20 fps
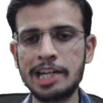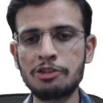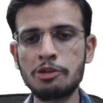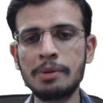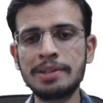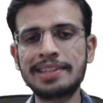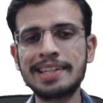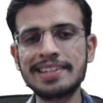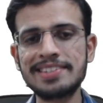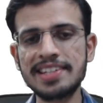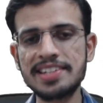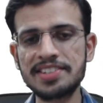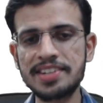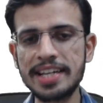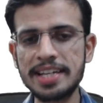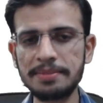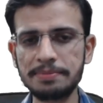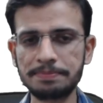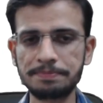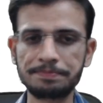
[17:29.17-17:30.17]
Will be
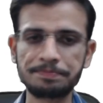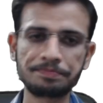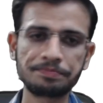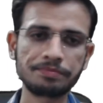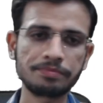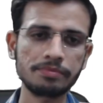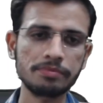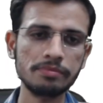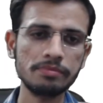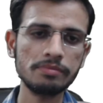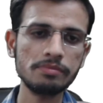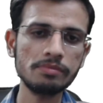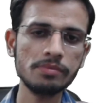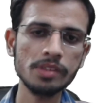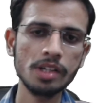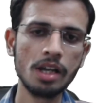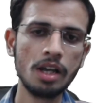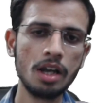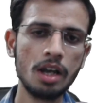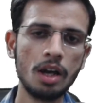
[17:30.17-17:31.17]
360.
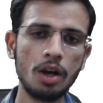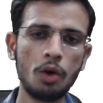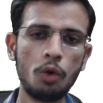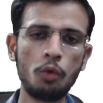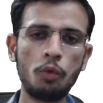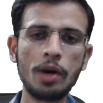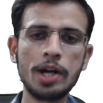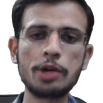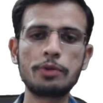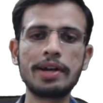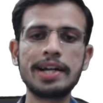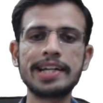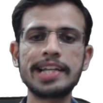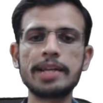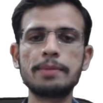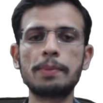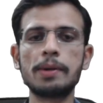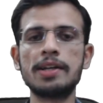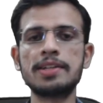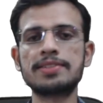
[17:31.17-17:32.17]

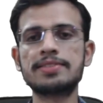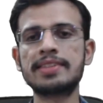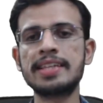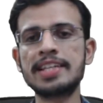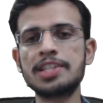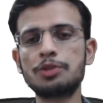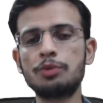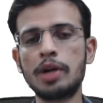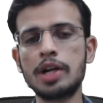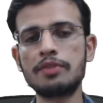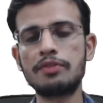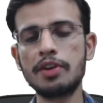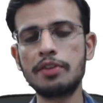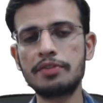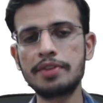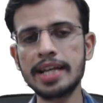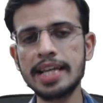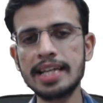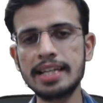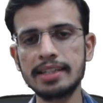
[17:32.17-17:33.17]
120 plus these
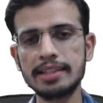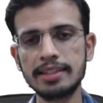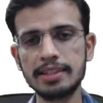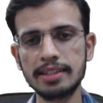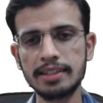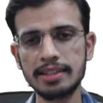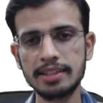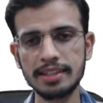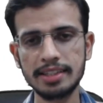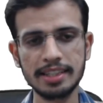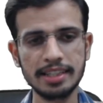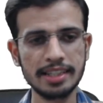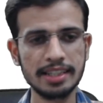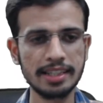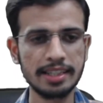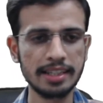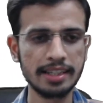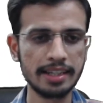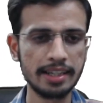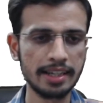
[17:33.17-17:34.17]
150
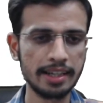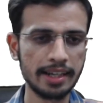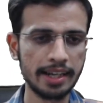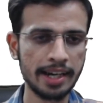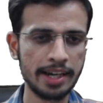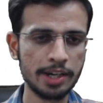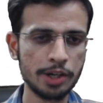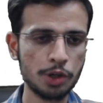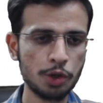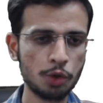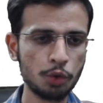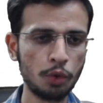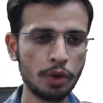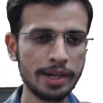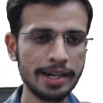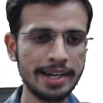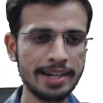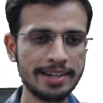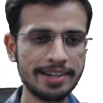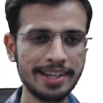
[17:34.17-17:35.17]
and
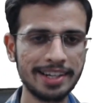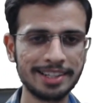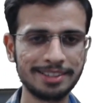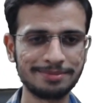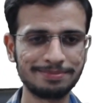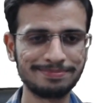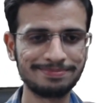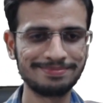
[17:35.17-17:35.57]
210.